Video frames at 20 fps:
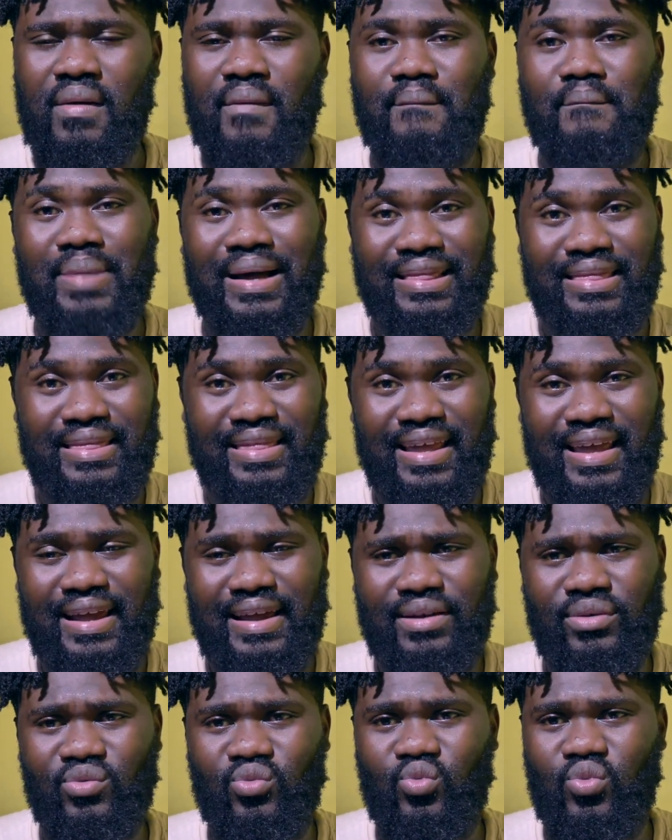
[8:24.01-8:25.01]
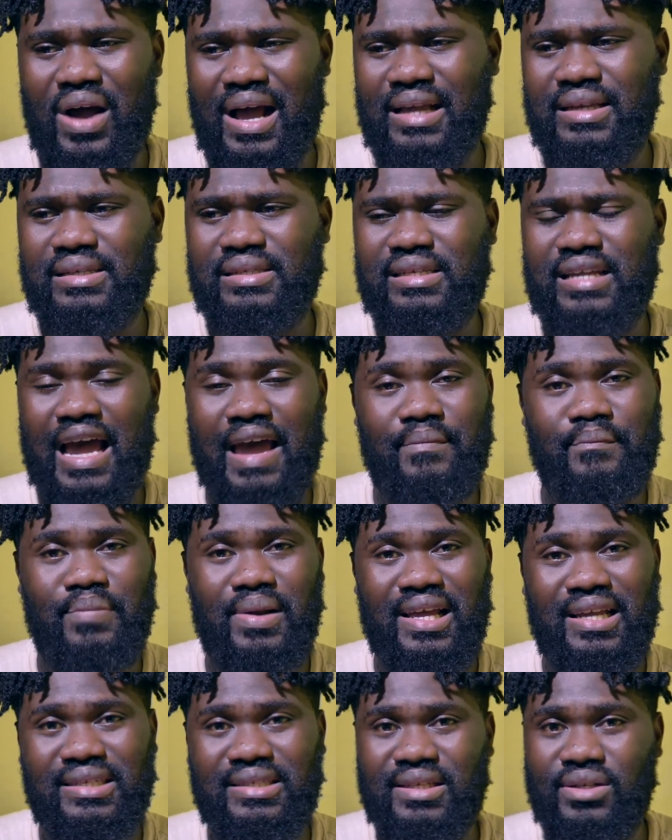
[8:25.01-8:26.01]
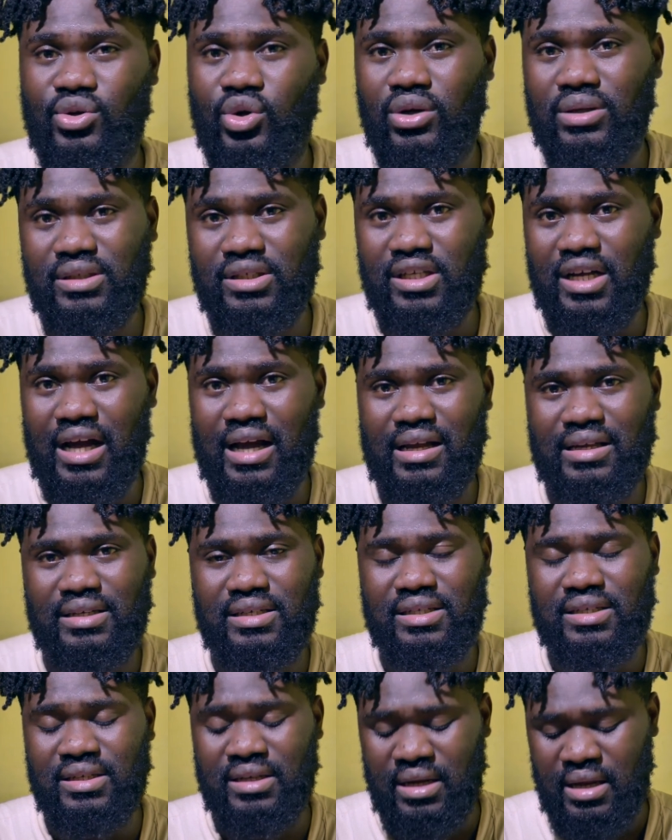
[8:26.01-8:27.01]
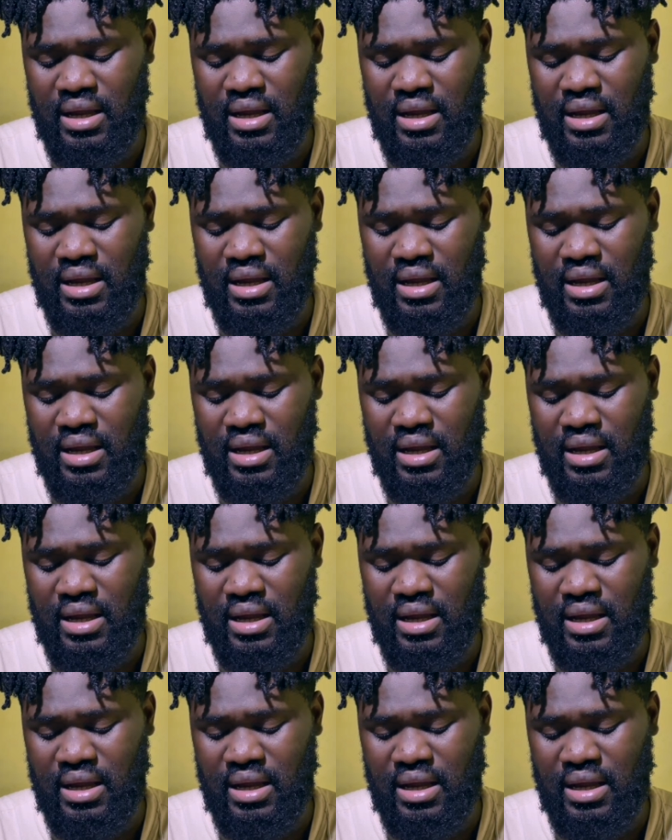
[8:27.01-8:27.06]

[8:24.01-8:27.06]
But then once I placed it on charge,